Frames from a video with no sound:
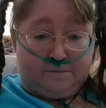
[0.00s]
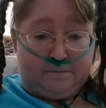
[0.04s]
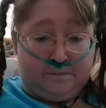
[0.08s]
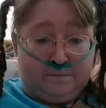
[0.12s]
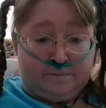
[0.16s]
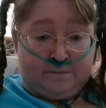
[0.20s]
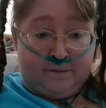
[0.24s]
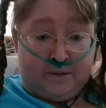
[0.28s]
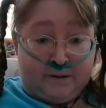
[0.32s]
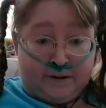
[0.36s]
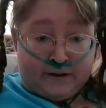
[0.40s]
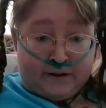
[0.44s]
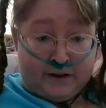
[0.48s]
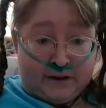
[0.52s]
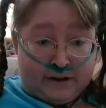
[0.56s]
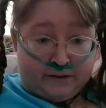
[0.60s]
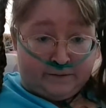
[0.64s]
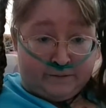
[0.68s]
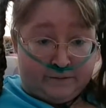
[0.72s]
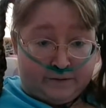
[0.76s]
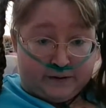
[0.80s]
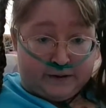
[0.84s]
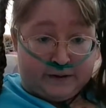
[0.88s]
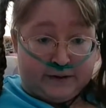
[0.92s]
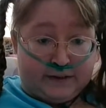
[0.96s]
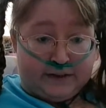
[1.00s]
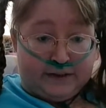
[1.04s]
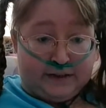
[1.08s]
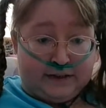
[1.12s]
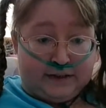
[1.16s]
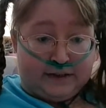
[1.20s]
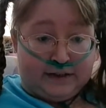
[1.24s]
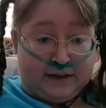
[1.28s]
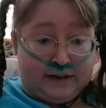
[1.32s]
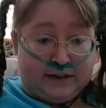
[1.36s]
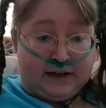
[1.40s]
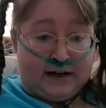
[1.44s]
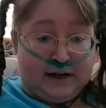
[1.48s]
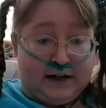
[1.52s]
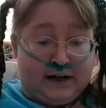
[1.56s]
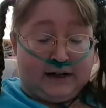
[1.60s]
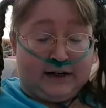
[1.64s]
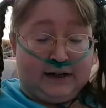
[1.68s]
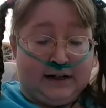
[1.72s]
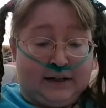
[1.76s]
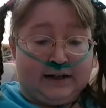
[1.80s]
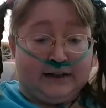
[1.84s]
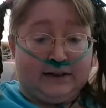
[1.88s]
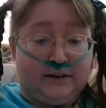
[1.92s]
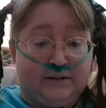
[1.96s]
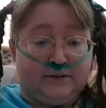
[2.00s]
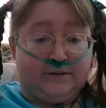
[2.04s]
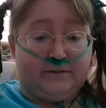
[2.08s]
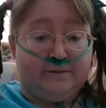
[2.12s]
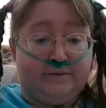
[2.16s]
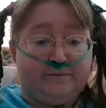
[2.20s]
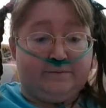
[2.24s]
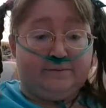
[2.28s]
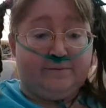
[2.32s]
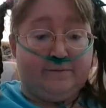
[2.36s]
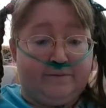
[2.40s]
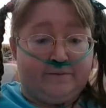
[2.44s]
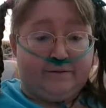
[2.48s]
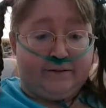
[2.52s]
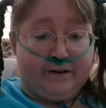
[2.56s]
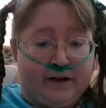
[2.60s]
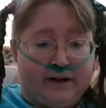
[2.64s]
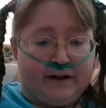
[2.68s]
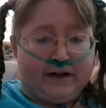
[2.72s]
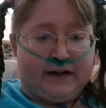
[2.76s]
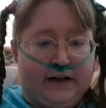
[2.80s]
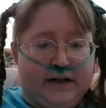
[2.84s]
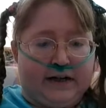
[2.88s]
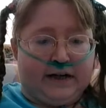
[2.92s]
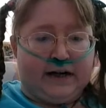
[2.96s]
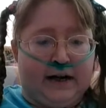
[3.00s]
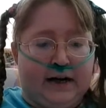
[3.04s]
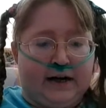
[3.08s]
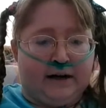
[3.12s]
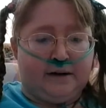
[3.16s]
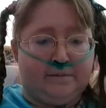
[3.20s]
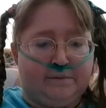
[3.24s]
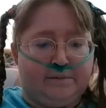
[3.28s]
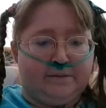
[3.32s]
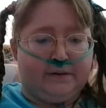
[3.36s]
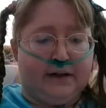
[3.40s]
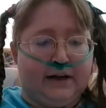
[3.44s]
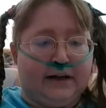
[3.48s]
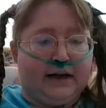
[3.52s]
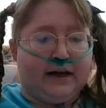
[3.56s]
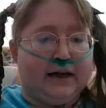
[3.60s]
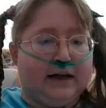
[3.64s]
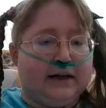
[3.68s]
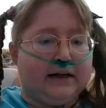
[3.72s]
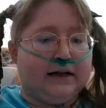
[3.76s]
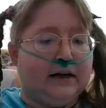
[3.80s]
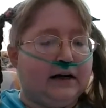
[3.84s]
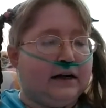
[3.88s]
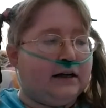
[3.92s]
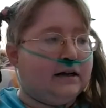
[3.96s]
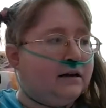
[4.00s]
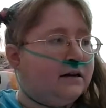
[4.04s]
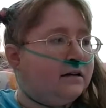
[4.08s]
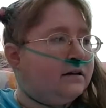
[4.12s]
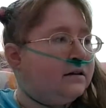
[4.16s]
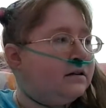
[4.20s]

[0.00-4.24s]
Morning routine is very complicated.